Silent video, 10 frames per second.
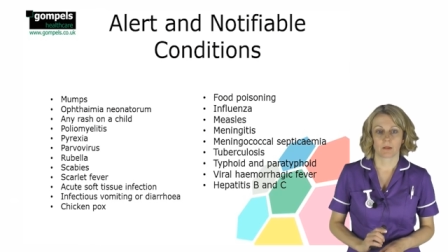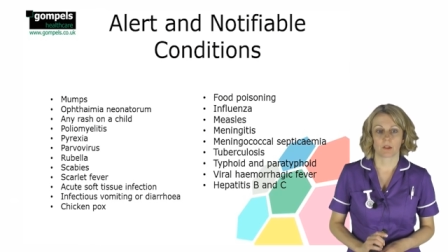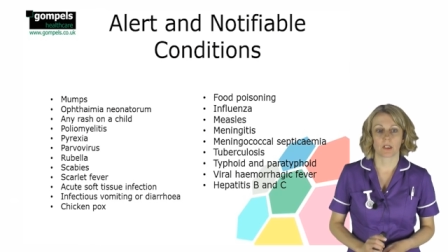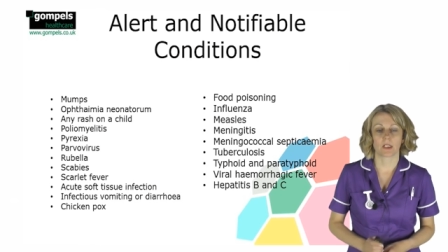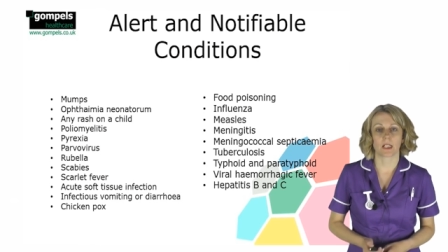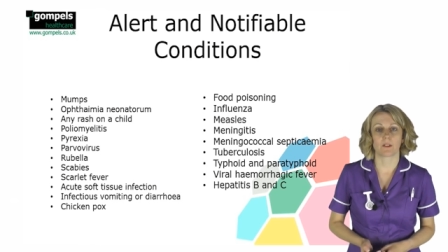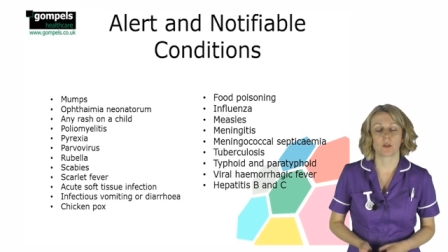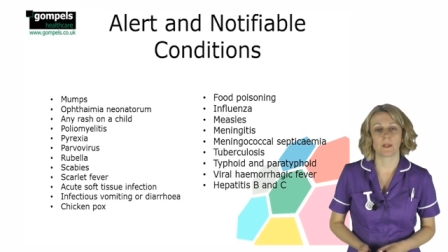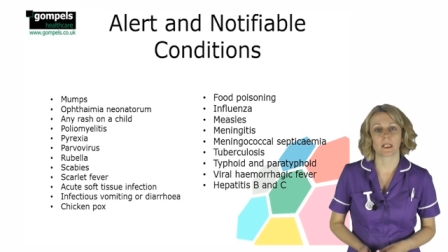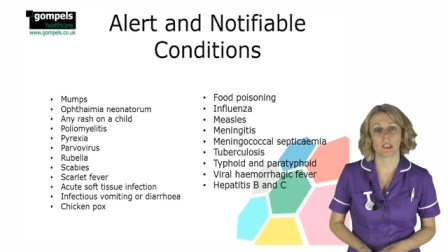We're just going to have a
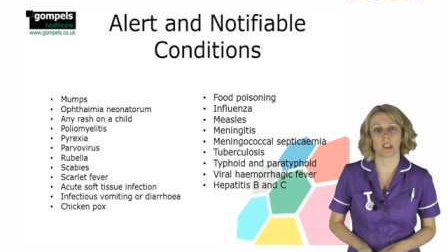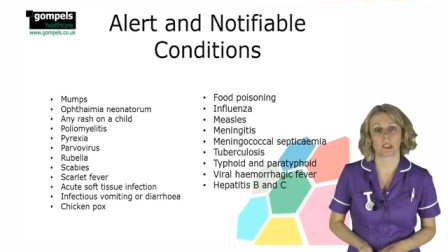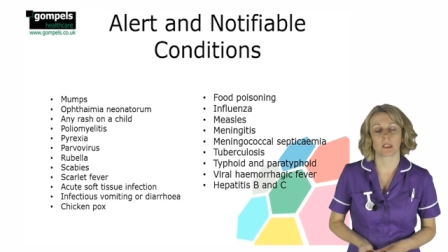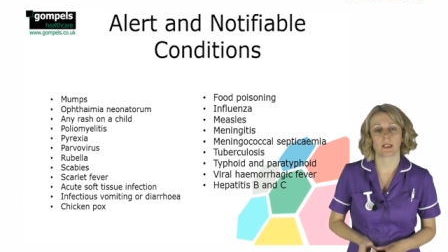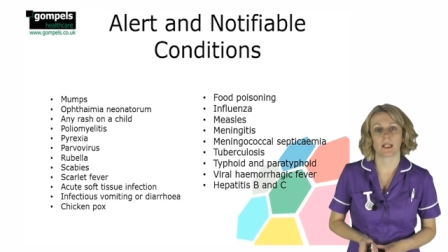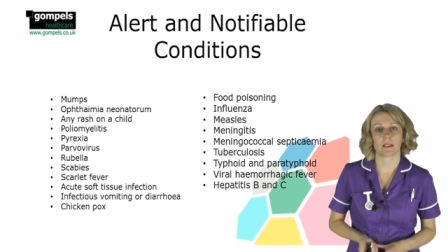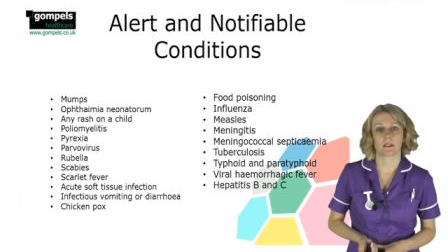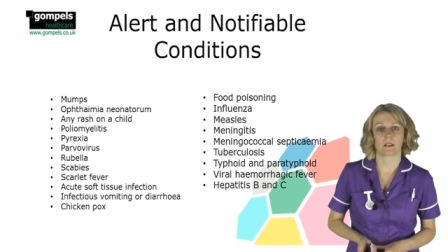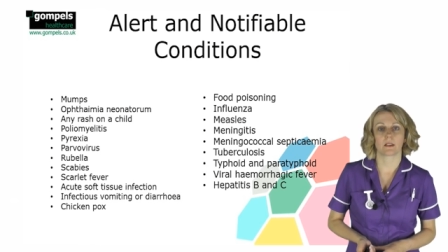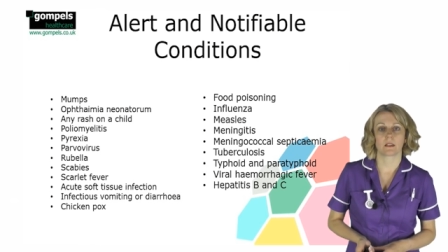quick look
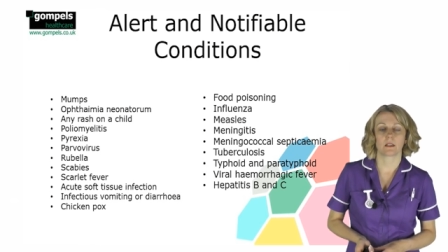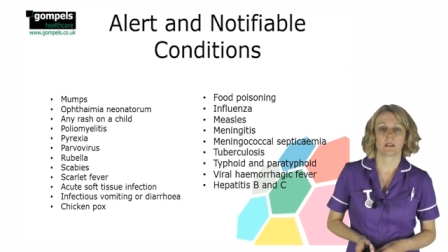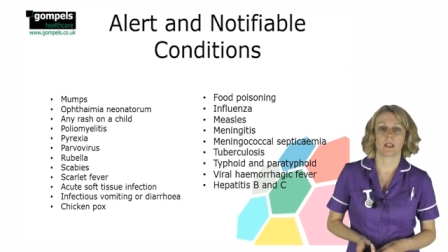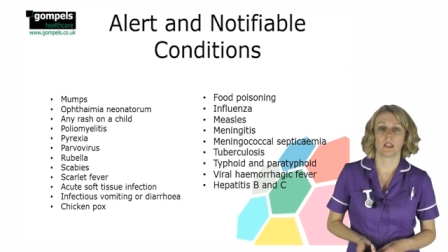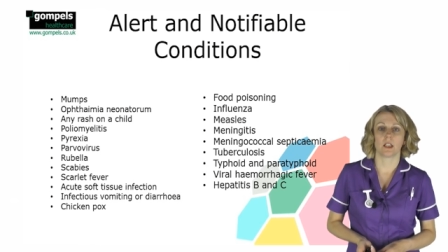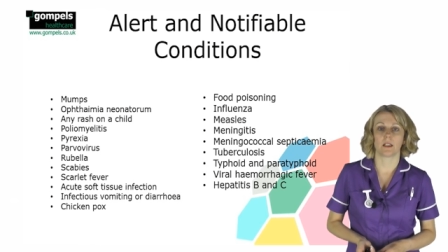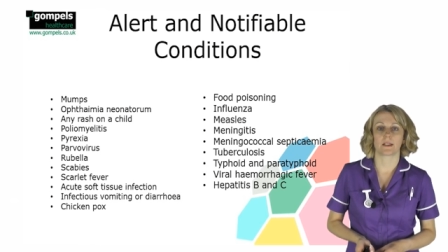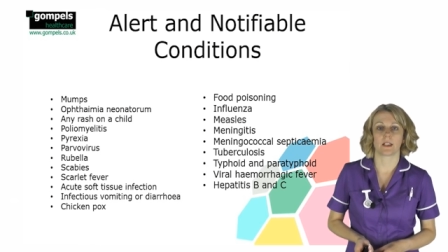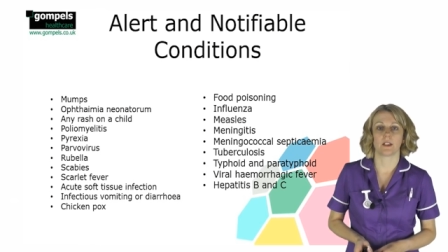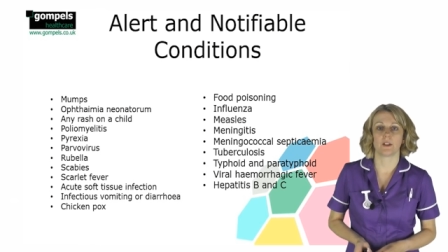at alert and